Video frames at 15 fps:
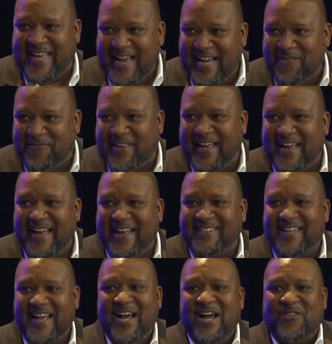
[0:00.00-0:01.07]
the King of
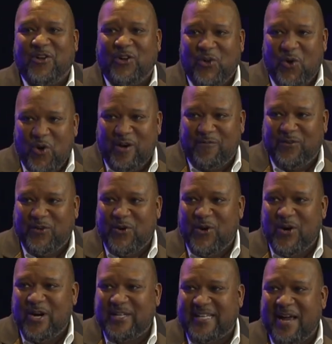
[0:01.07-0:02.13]
Kings, the Lord of
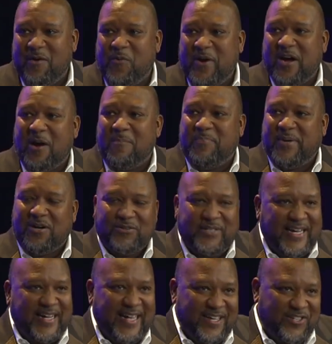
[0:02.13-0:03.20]
Lords, and we are
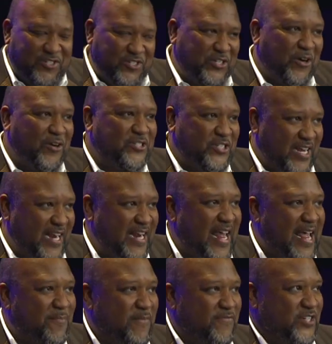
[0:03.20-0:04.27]
building his church in the
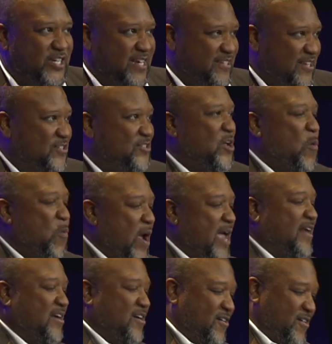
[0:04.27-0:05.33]
name of Jesus. So
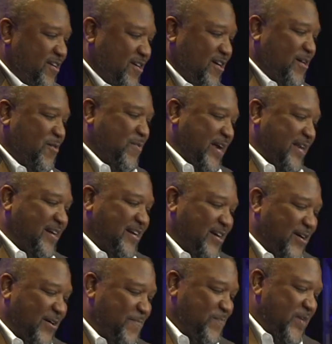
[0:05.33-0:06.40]
way to go, y'all, way to
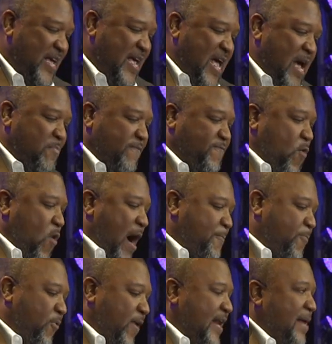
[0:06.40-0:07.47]
go. Before I
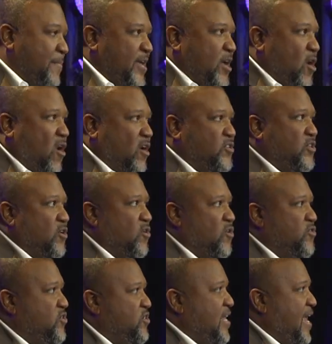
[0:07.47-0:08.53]
pray, let me
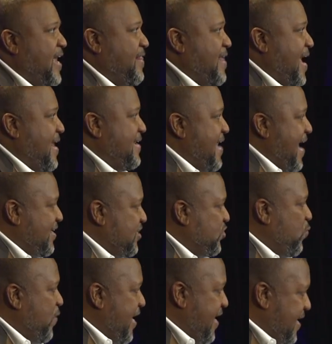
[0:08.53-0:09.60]
also say that
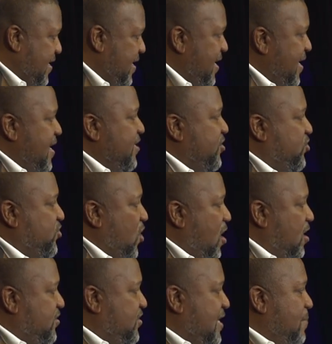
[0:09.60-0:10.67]
next week
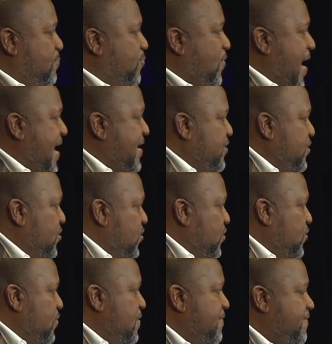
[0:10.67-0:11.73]
starts a brand
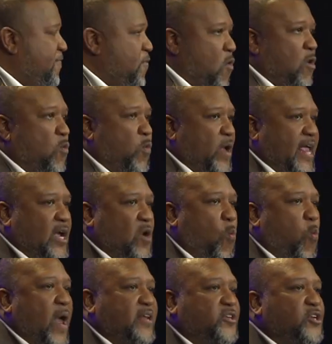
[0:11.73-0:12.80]
new 4-week
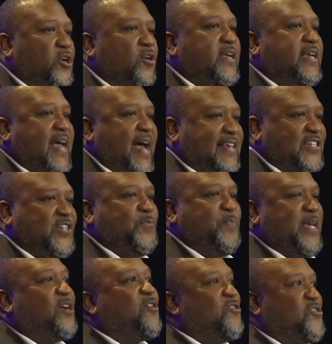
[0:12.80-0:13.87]
winter guest
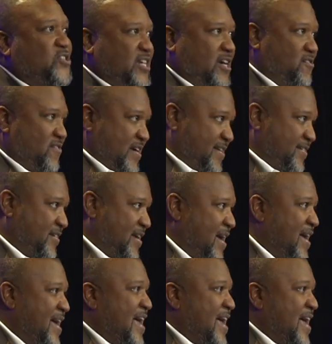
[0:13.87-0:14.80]
speaker series.